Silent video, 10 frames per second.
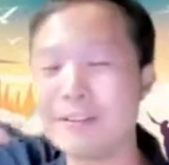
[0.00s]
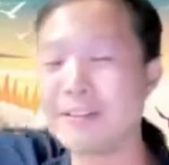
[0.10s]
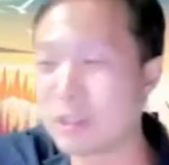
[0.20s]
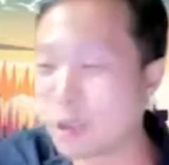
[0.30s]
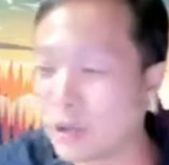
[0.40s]

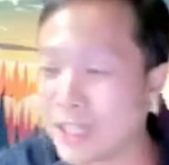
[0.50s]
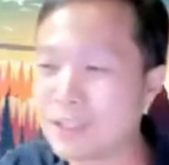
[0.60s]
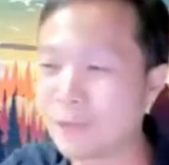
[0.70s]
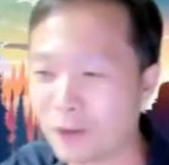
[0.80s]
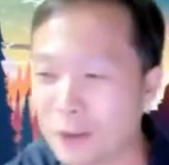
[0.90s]
the
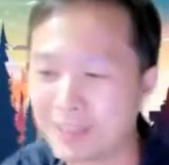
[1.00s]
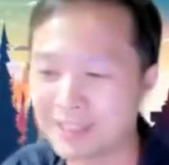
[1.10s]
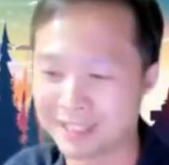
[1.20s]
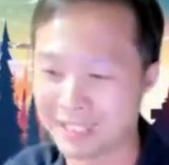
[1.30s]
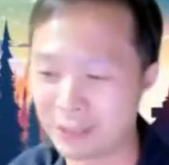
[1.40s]
tokens from the
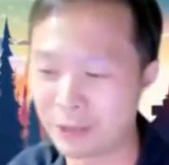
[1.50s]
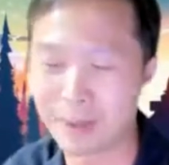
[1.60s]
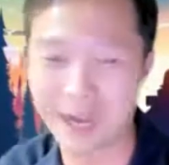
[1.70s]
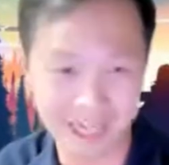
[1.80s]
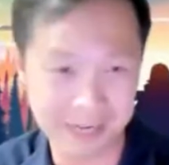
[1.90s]
secondary
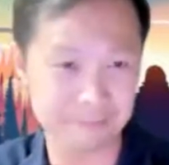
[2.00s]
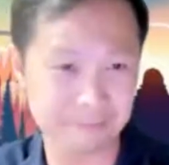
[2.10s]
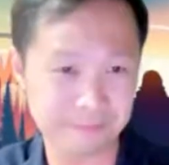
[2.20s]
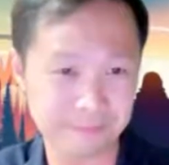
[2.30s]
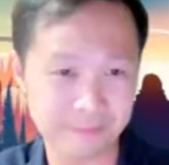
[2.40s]
market
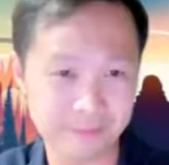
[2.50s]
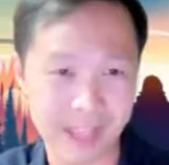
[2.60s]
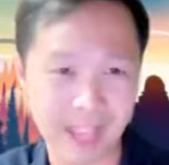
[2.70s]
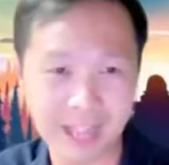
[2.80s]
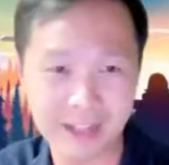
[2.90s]

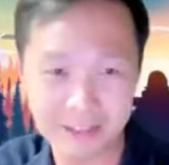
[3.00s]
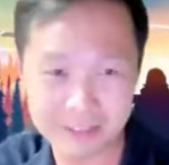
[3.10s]
and